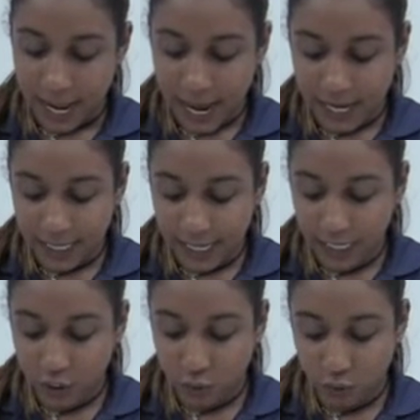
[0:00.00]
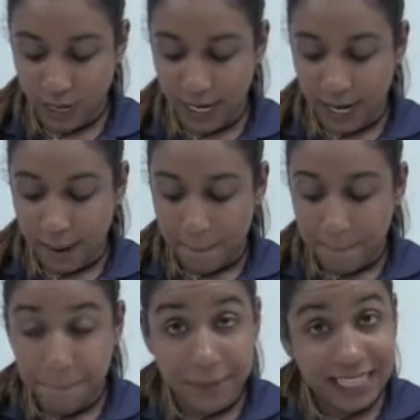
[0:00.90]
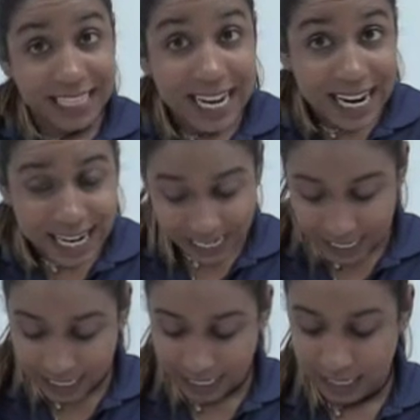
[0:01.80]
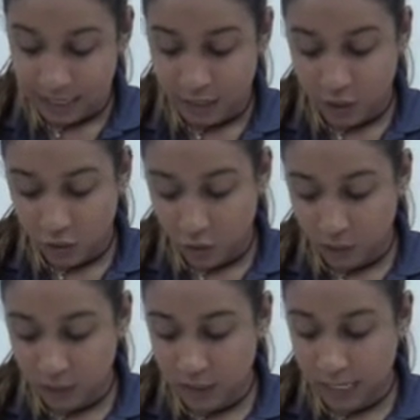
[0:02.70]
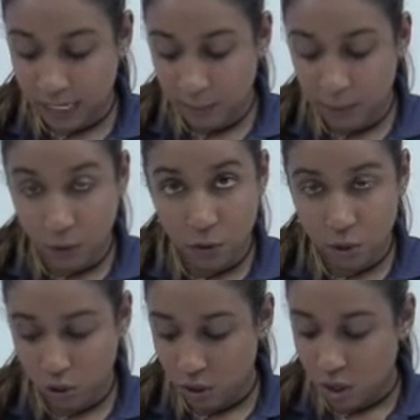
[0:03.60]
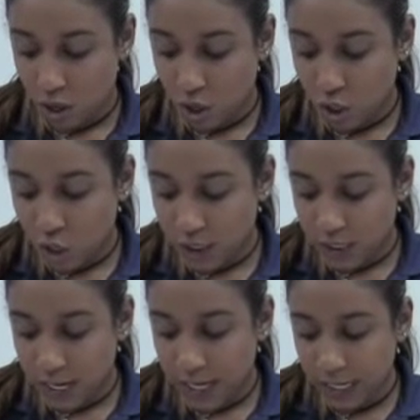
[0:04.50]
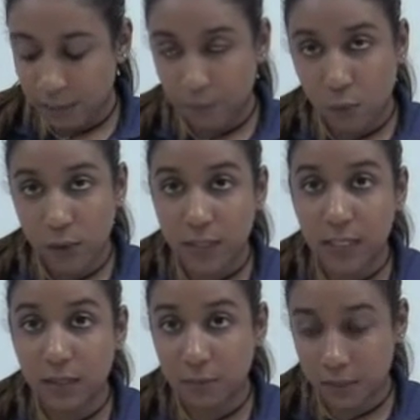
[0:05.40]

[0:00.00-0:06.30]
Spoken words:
I like to write blank notes in a book alongside important